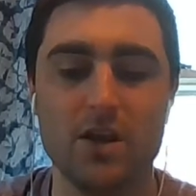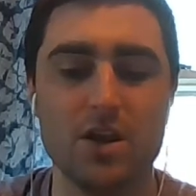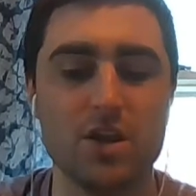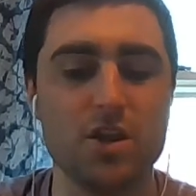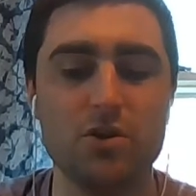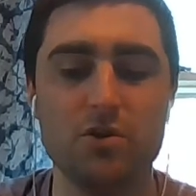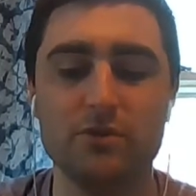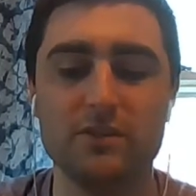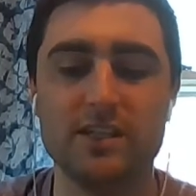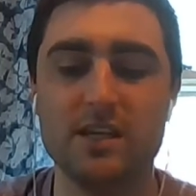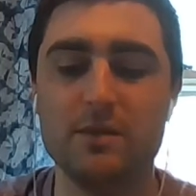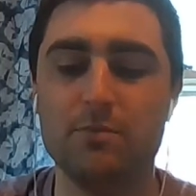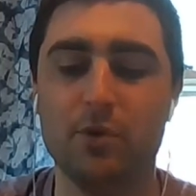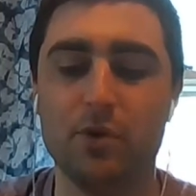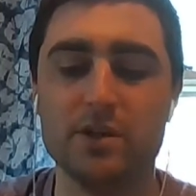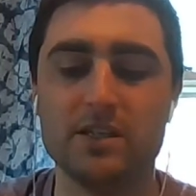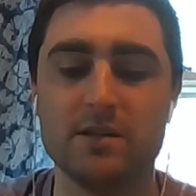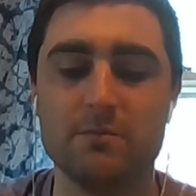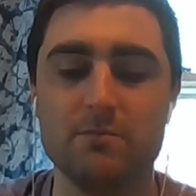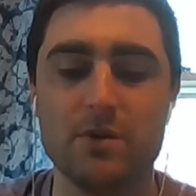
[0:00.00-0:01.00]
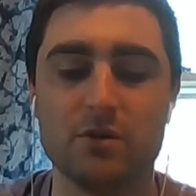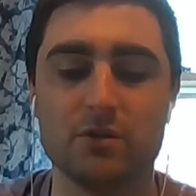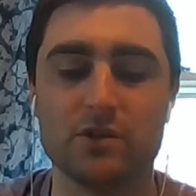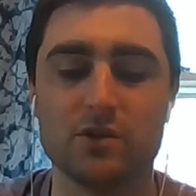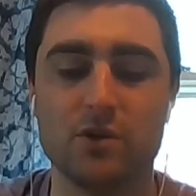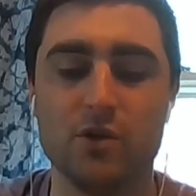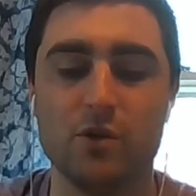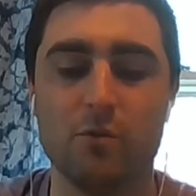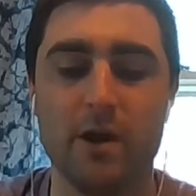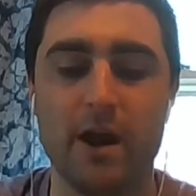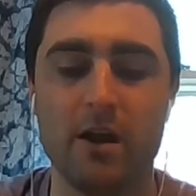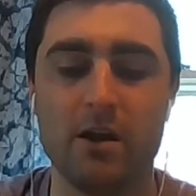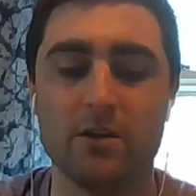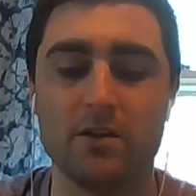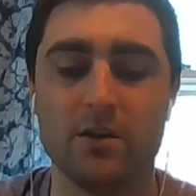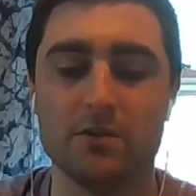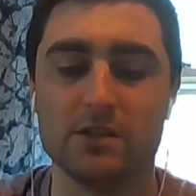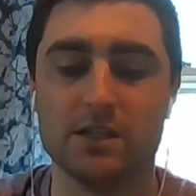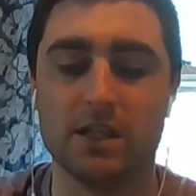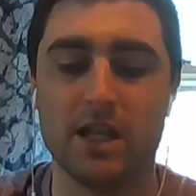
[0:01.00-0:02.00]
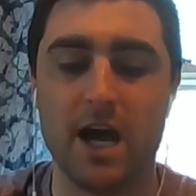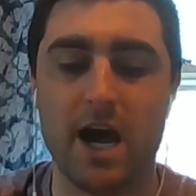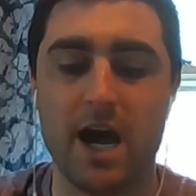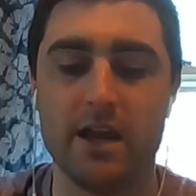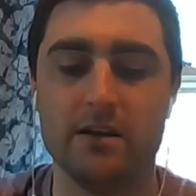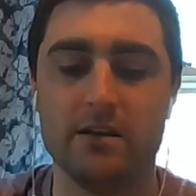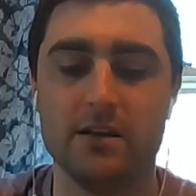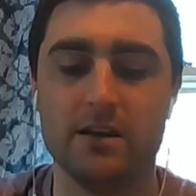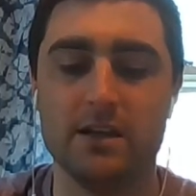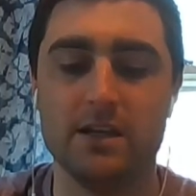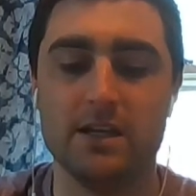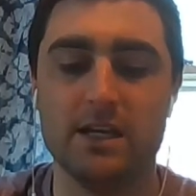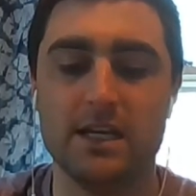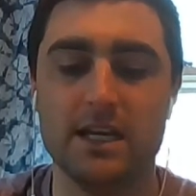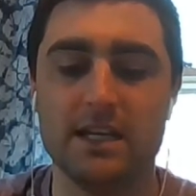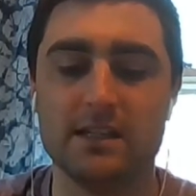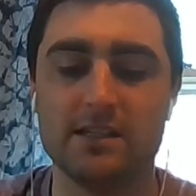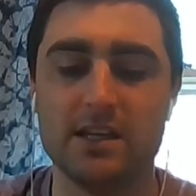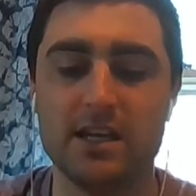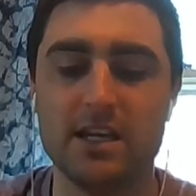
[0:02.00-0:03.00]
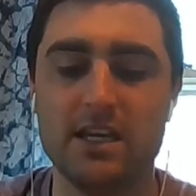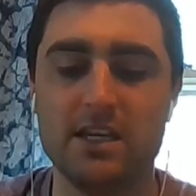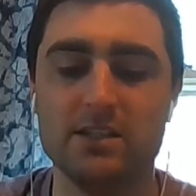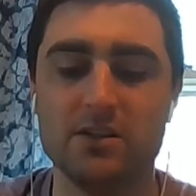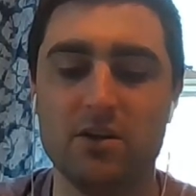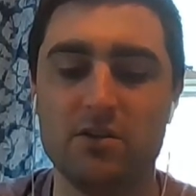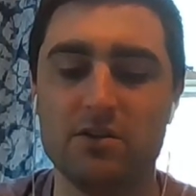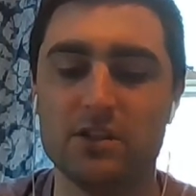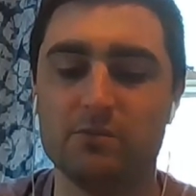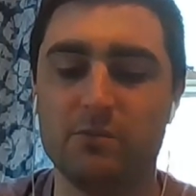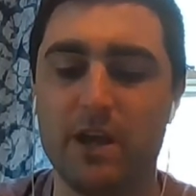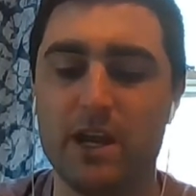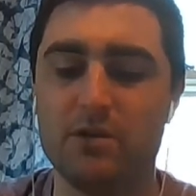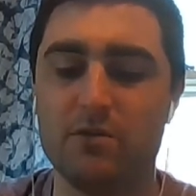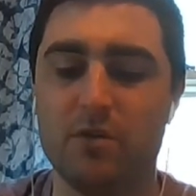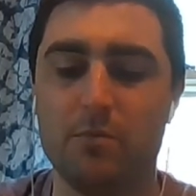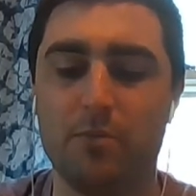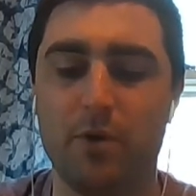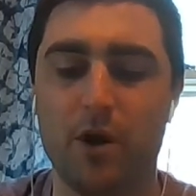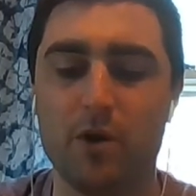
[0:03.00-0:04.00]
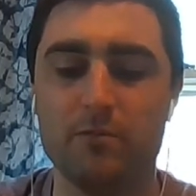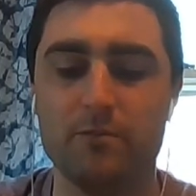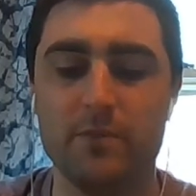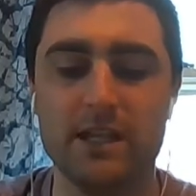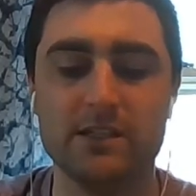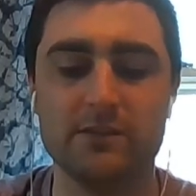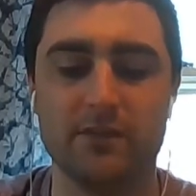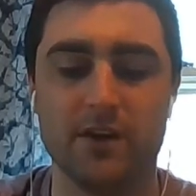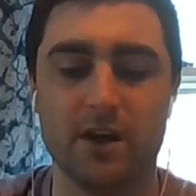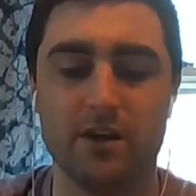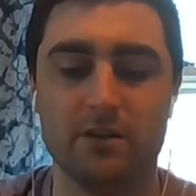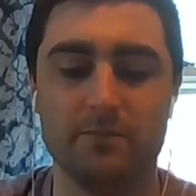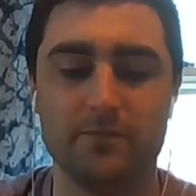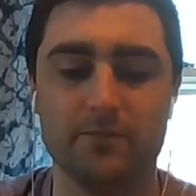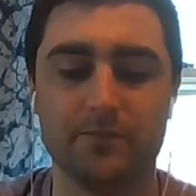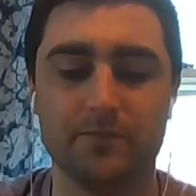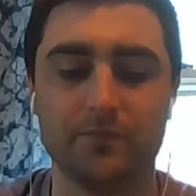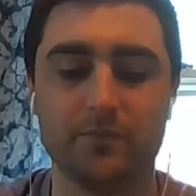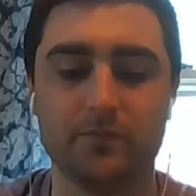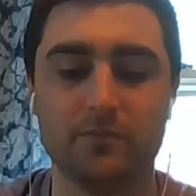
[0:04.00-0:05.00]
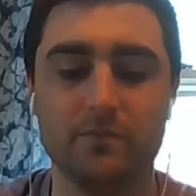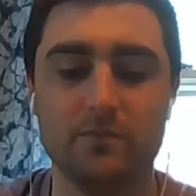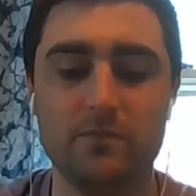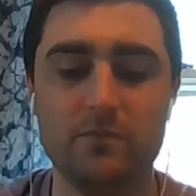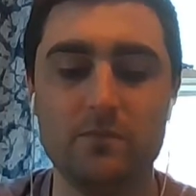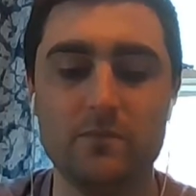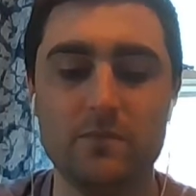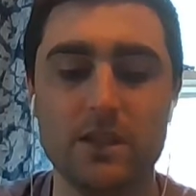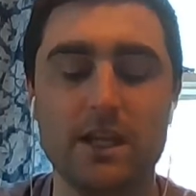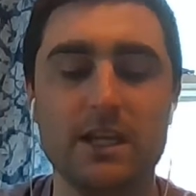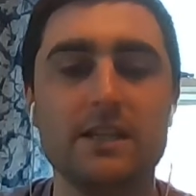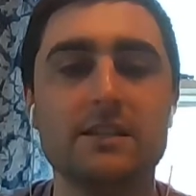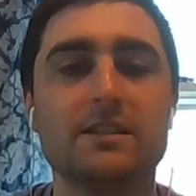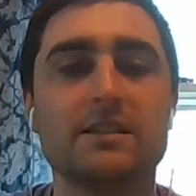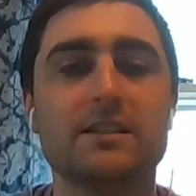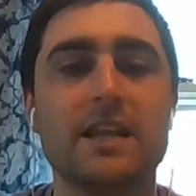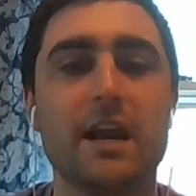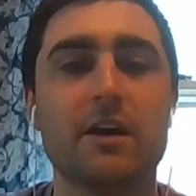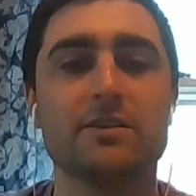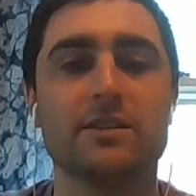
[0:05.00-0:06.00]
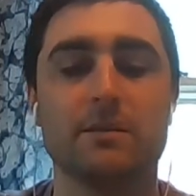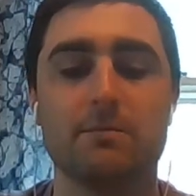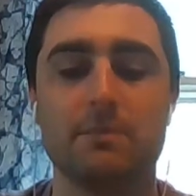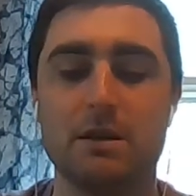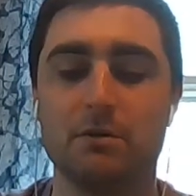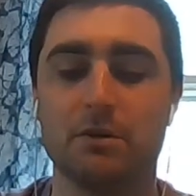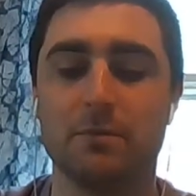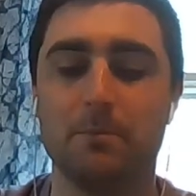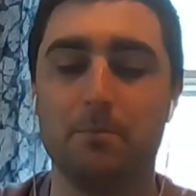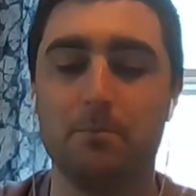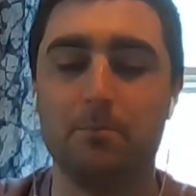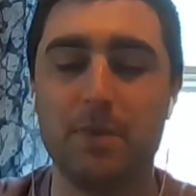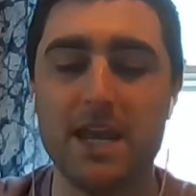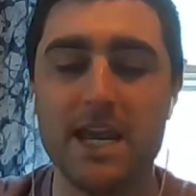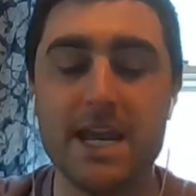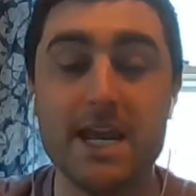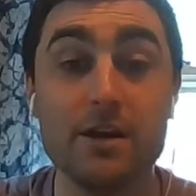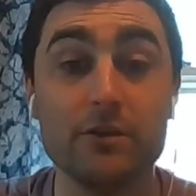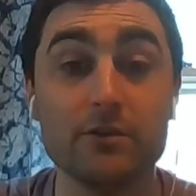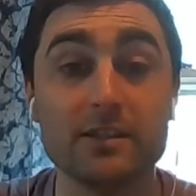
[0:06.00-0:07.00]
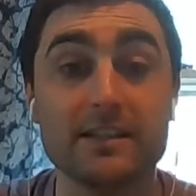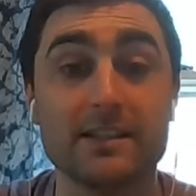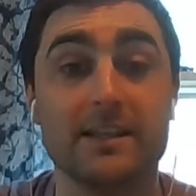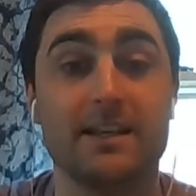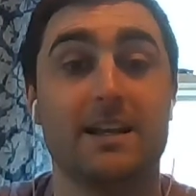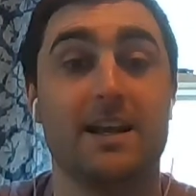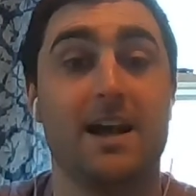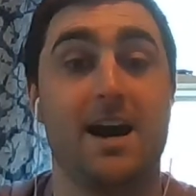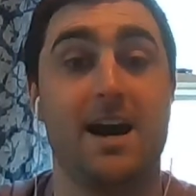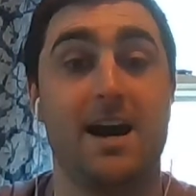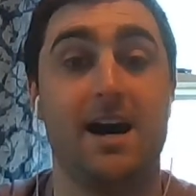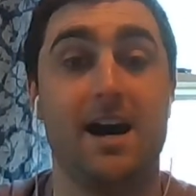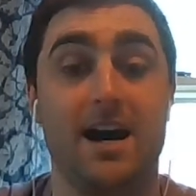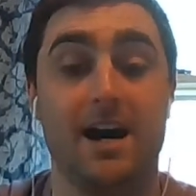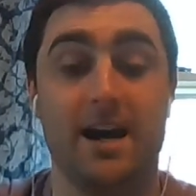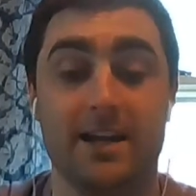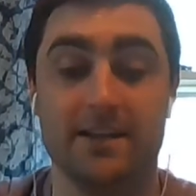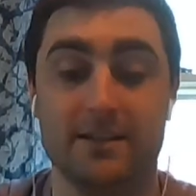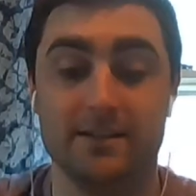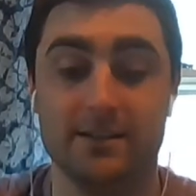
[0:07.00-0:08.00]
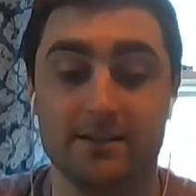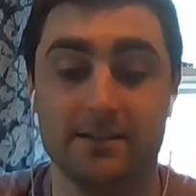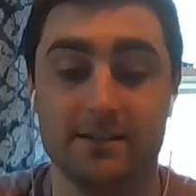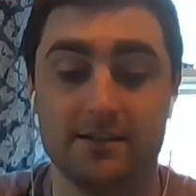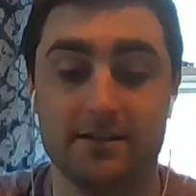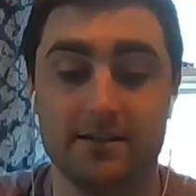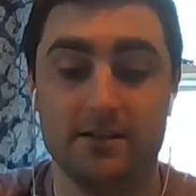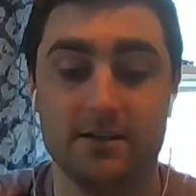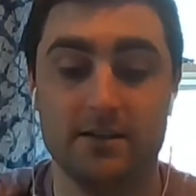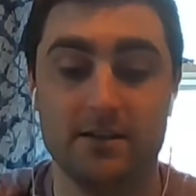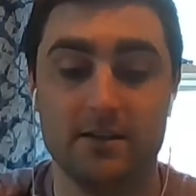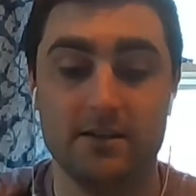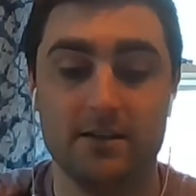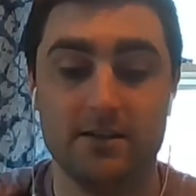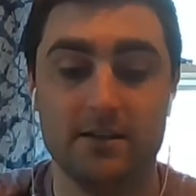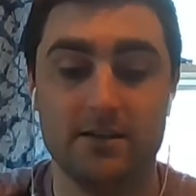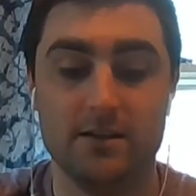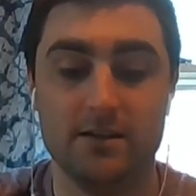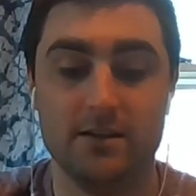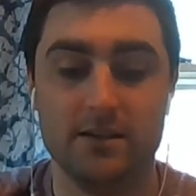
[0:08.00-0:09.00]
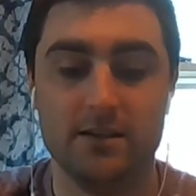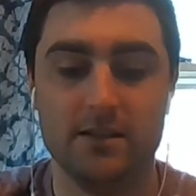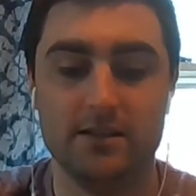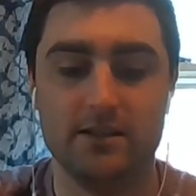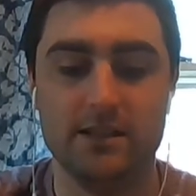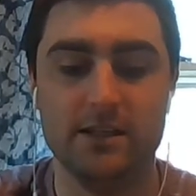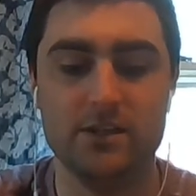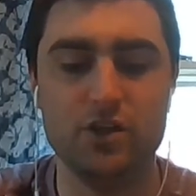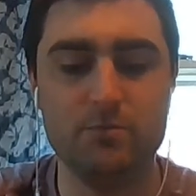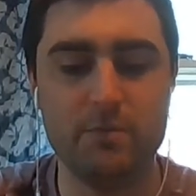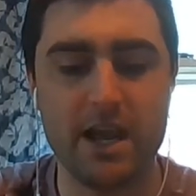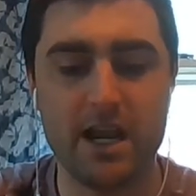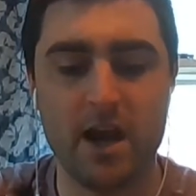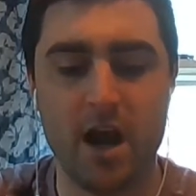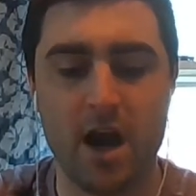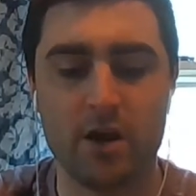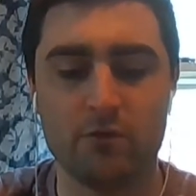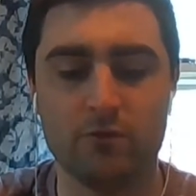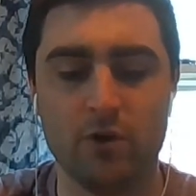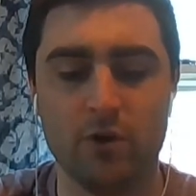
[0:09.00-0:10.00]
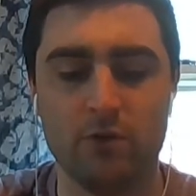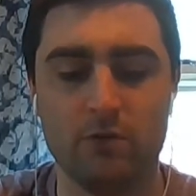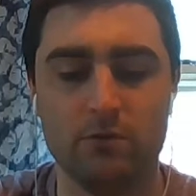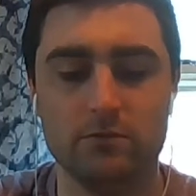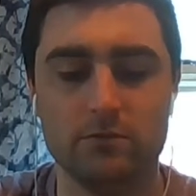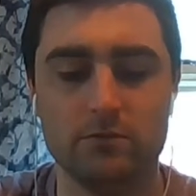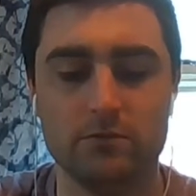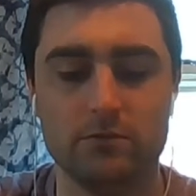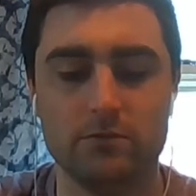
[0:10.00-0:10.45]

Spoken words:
You don't see boys in middle school wearing those a lot. It's like he's on his way to a bar mitzvah. He stares at me with piercing eyes. "Did you make honor roll?"